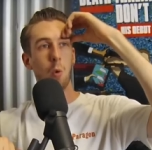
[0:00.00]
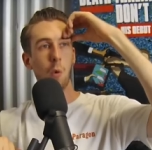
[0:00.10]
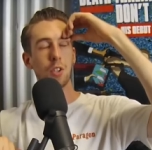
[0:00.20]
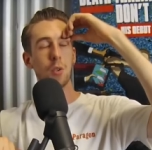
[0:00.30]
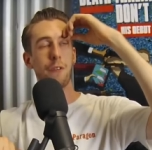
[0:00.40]

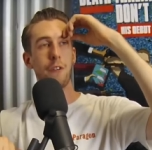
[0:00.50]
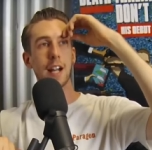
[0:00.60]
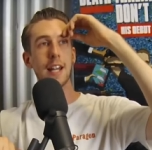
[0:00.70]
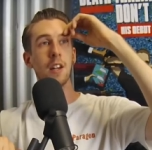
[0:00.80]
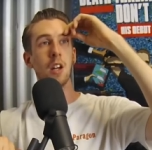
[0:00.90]
We went to a
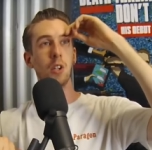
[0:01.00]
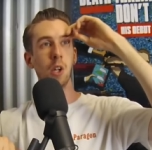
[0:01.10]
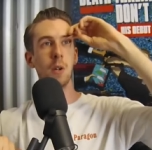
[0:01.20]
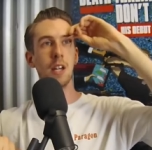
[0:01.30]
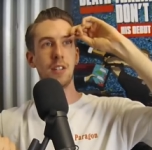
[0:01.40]
fucking
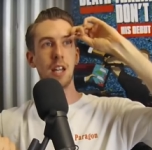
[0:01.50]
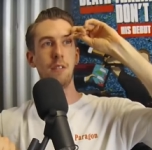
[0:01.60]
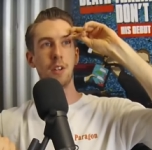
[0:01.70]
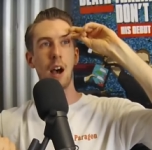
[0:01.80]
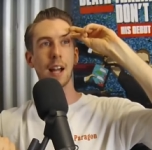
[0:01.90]
New Year's
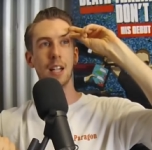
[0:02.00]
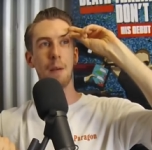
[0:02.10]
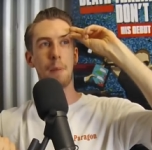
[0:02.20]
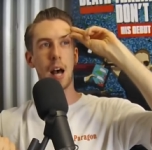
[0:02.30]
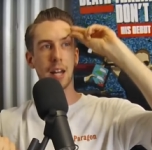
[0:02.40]
Eve
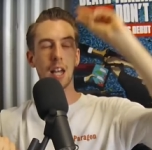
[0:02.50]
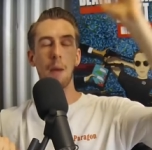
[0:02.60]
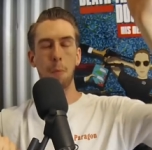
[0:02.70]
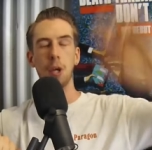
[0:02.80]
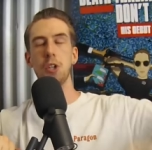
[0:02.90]
nightclub party.
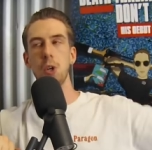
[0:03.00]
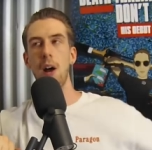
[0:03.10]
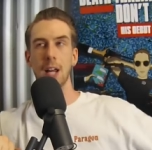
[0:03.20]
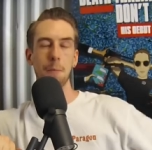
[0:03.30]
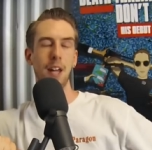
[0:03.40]
I'm pretty sure
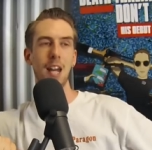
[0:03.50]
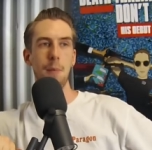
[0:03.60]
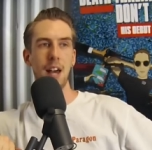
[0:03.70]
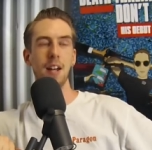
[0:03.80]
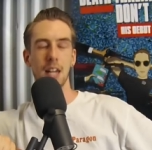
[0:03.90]
I complain
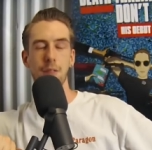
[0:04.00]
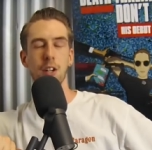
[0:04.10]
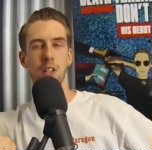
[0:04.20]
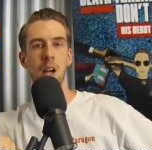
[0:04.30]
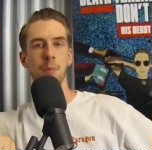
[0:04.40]
about it
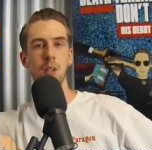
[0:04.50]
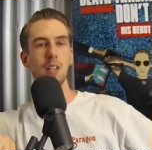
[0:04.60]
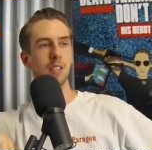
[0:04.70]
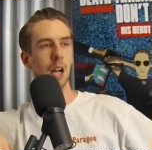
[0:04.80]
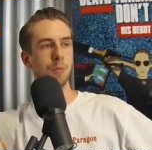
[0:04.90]
every time New
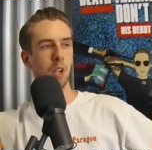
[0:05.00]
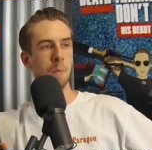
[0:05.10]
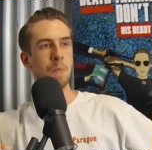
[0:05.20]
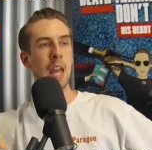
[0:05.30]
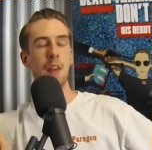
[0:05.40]
Year's comes on.